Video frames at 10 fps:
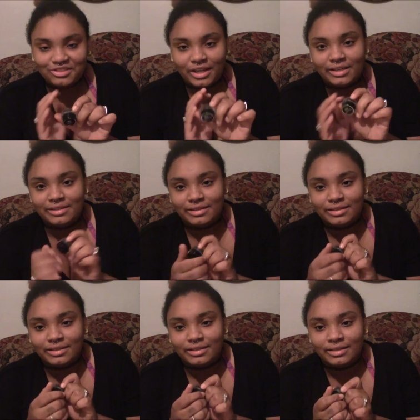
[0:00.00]
Dress.
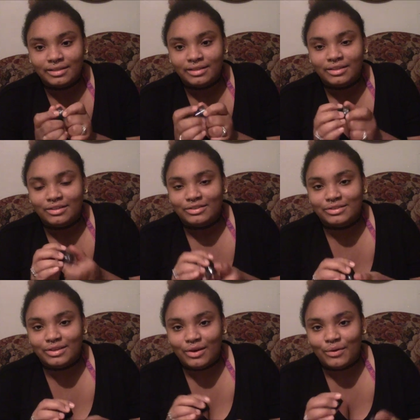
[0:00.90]

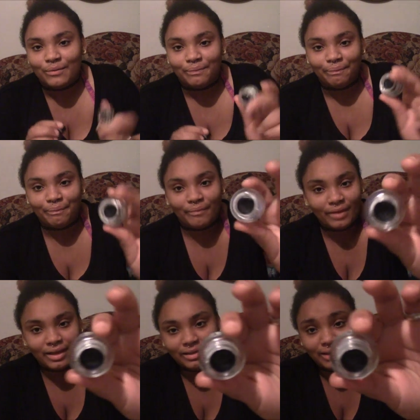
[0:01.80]
So
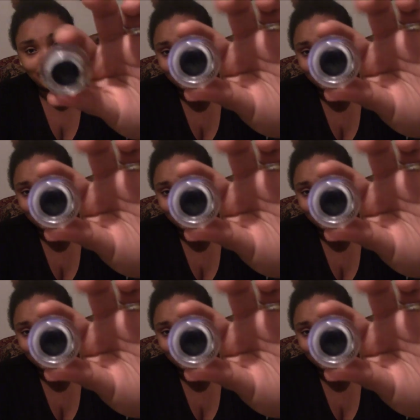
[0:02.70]
it's